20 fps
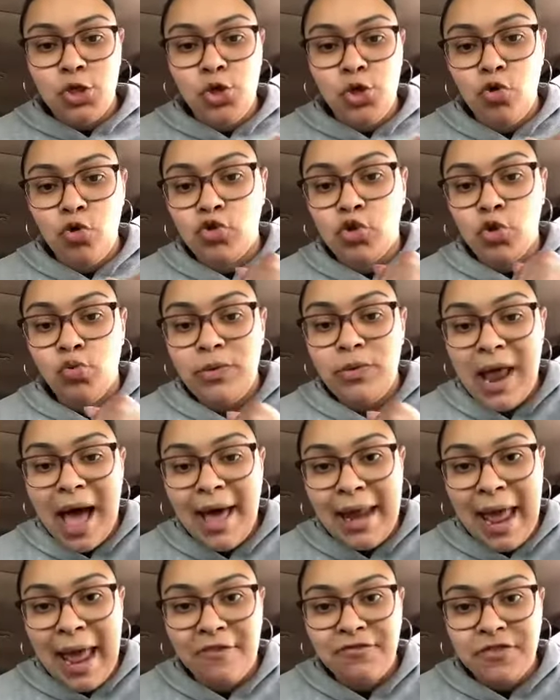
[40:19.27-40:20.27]
you do
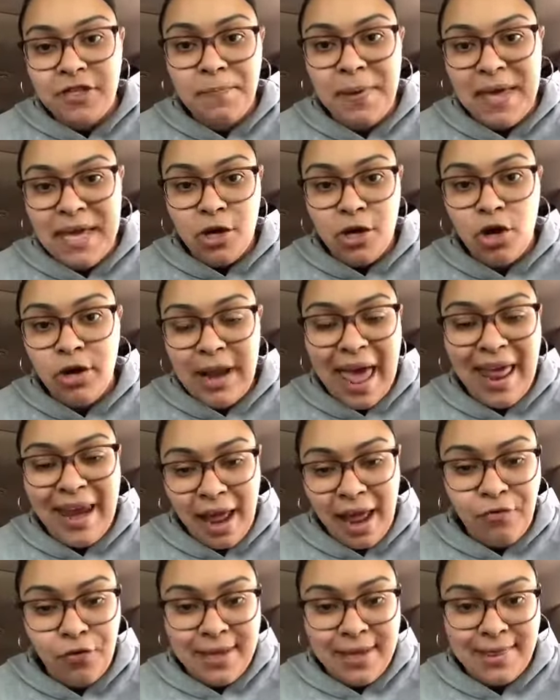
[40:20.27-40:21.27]
not have to be good at
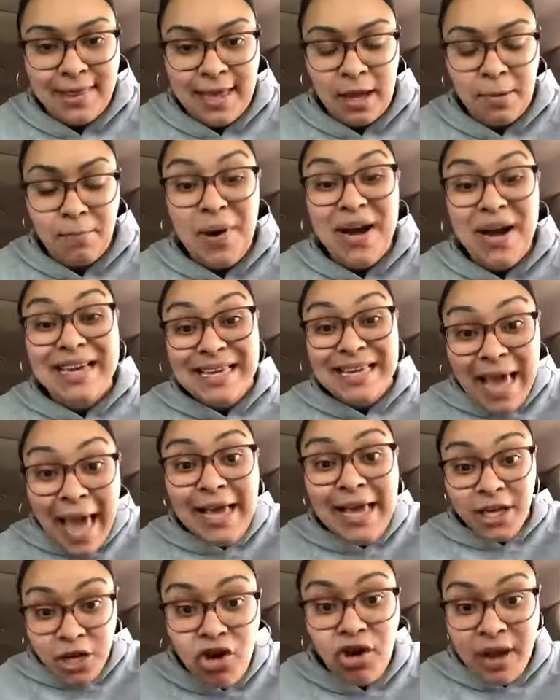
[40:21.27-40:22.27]
everything, but
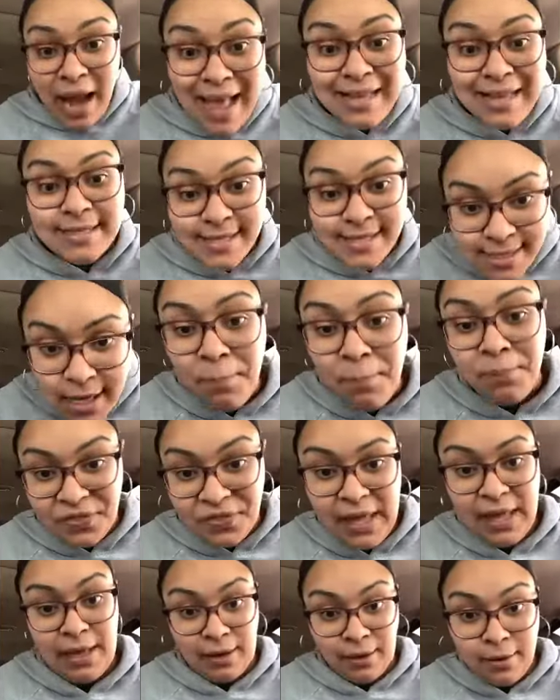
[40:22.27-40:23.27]
get good at
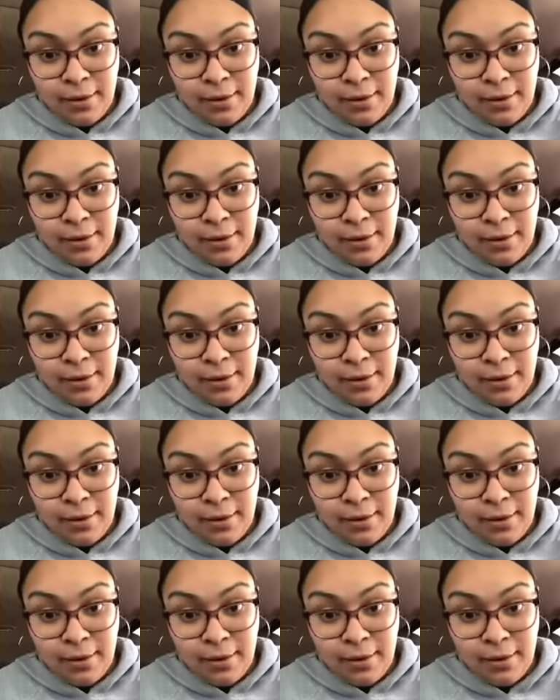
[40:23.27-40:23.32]
something